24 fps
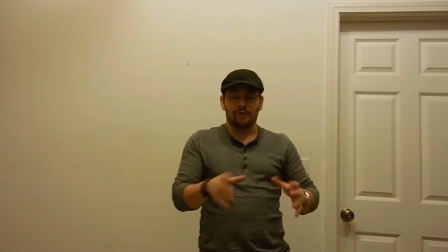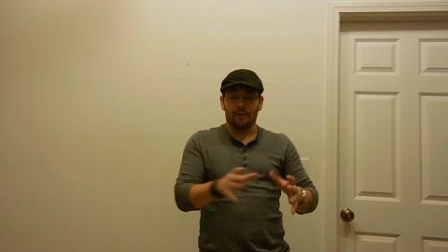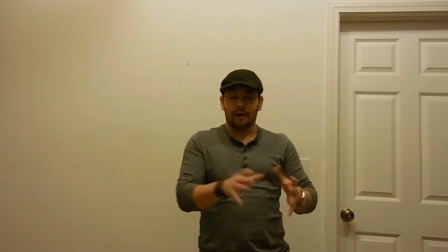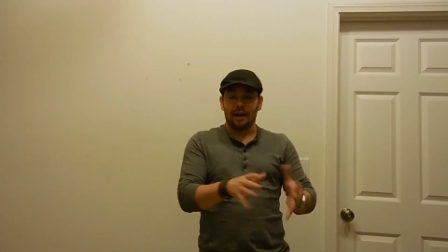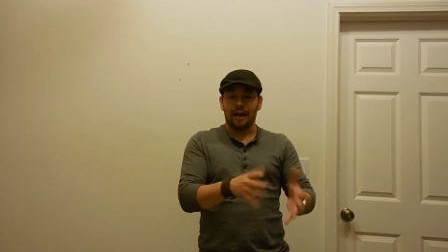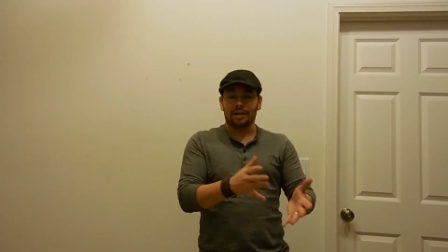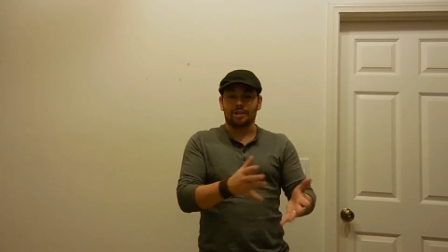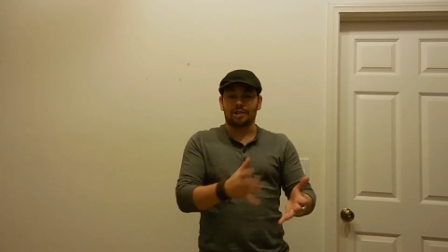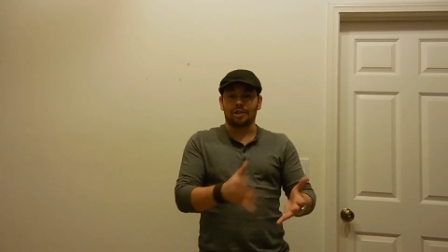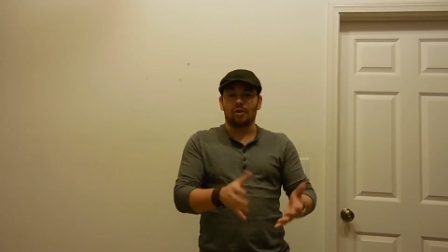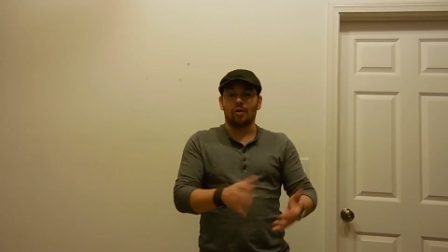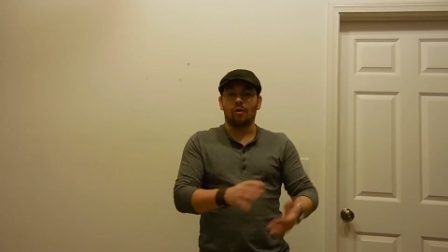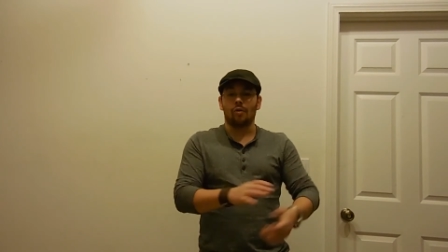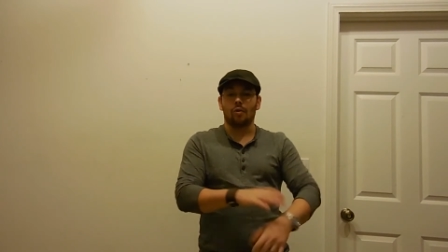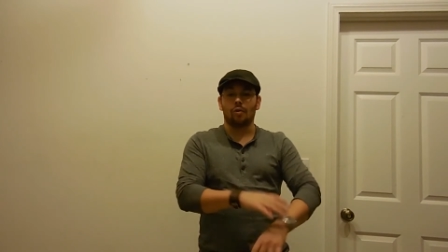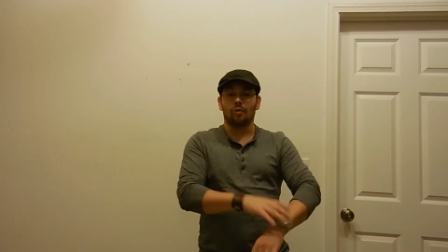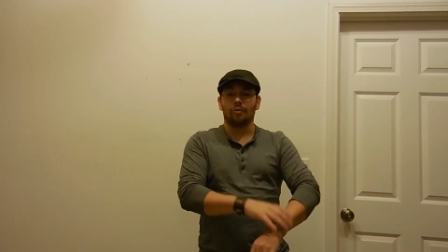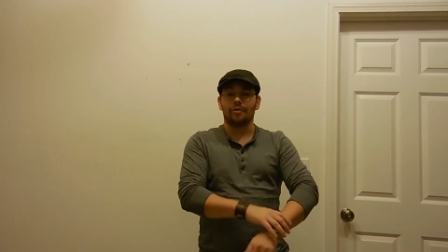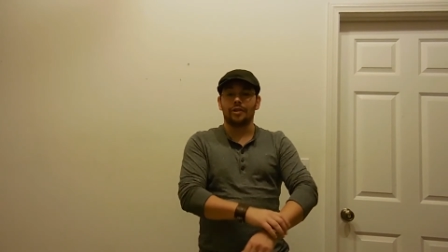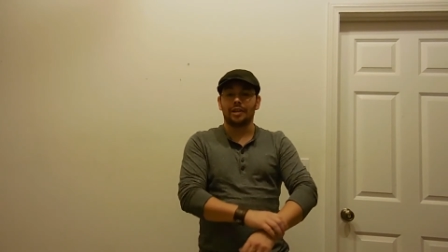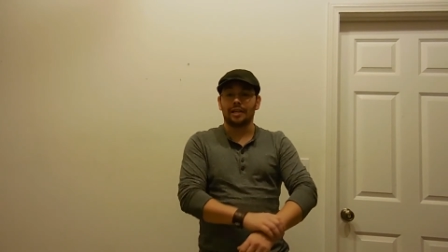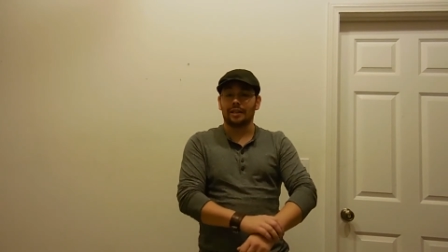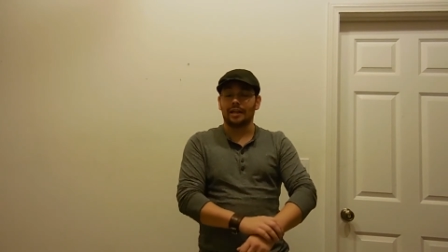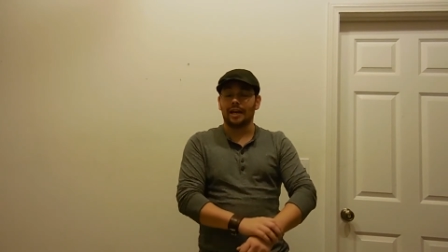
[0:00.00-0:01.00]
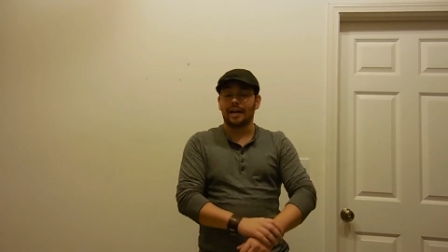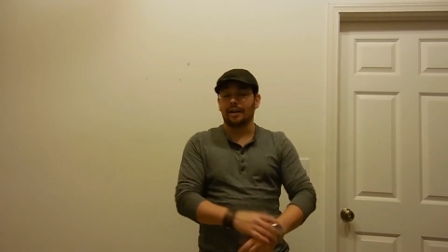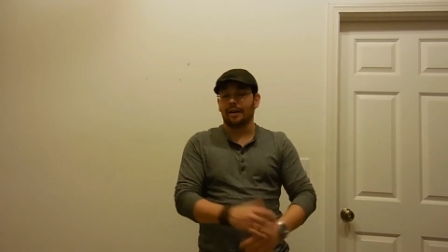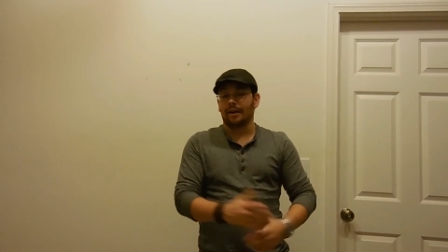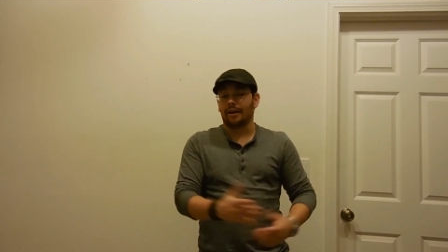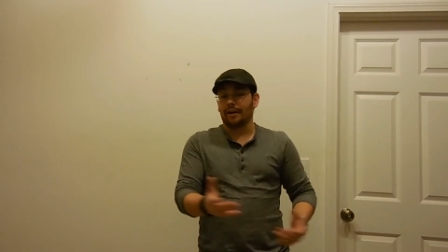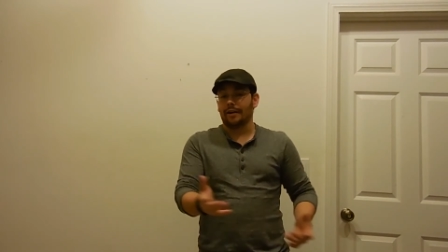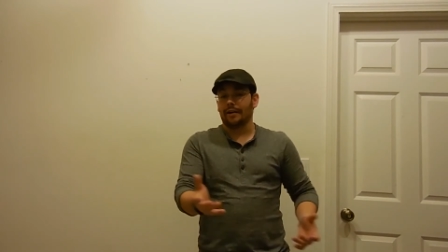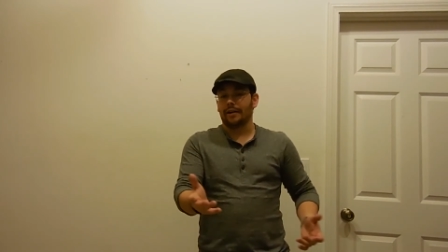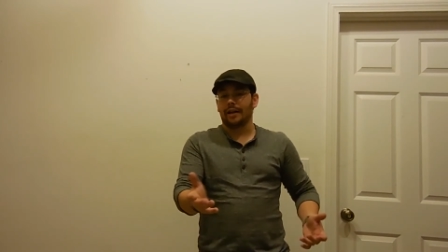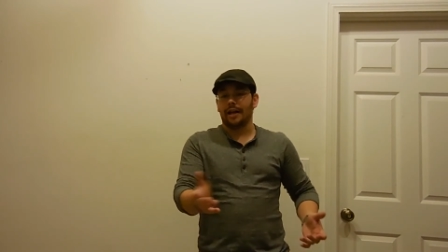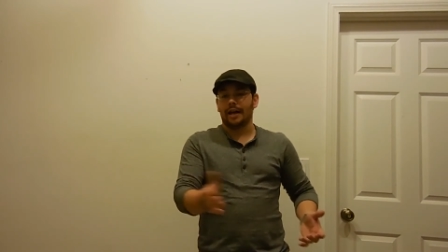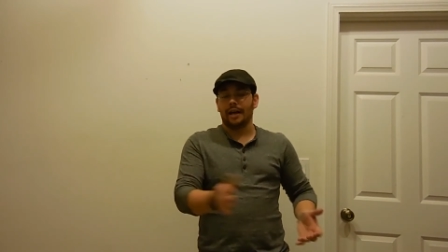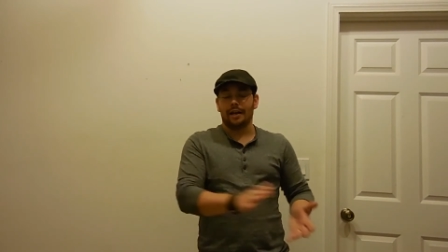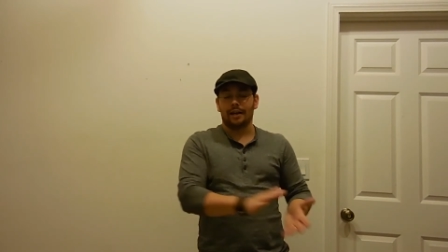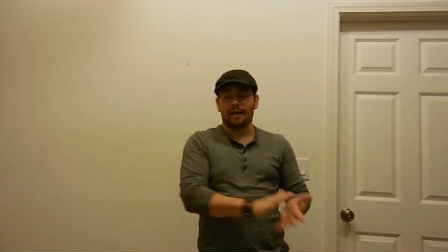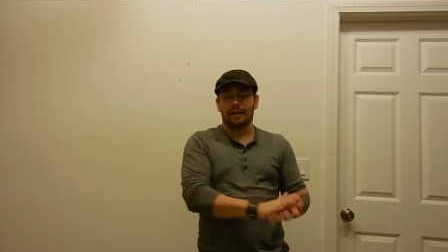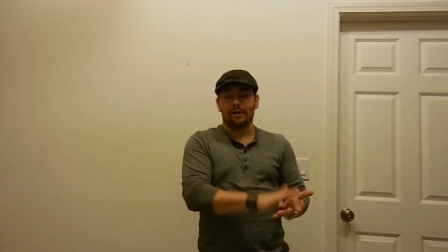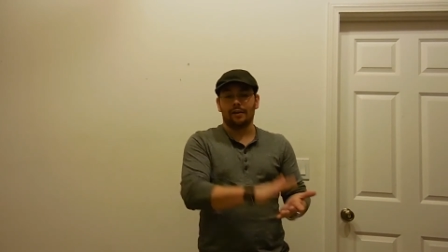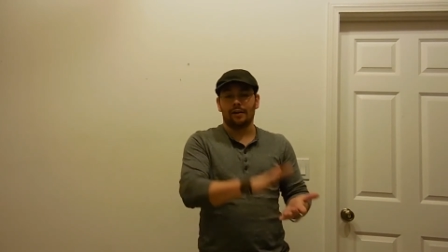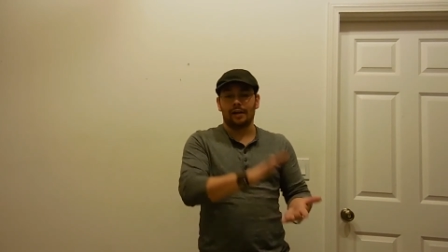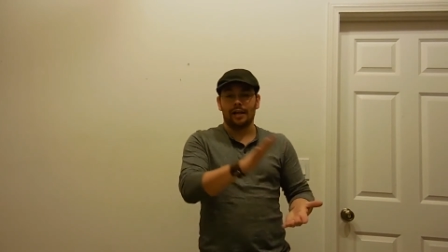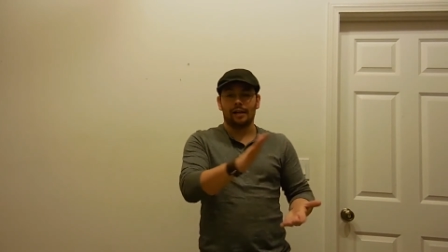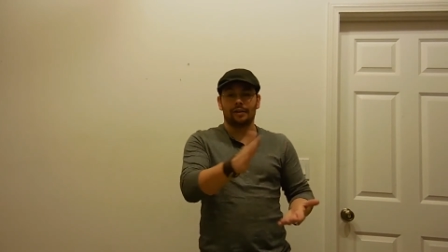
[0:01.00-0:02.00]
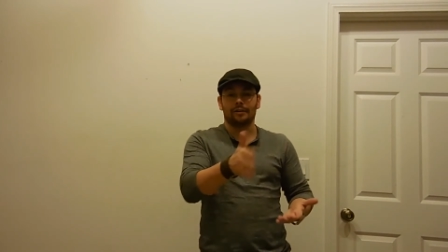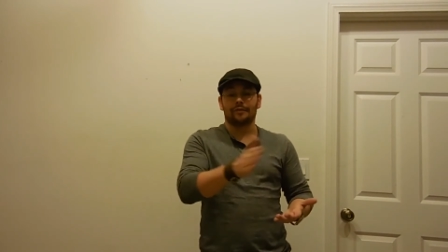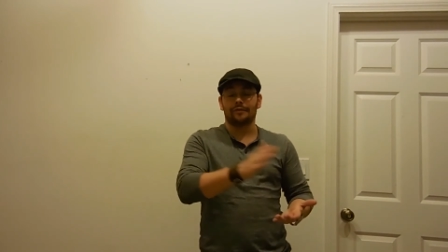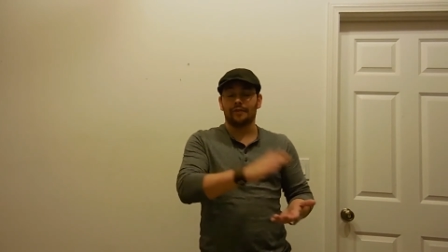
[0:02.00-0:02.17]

and actually hold the light on, and it held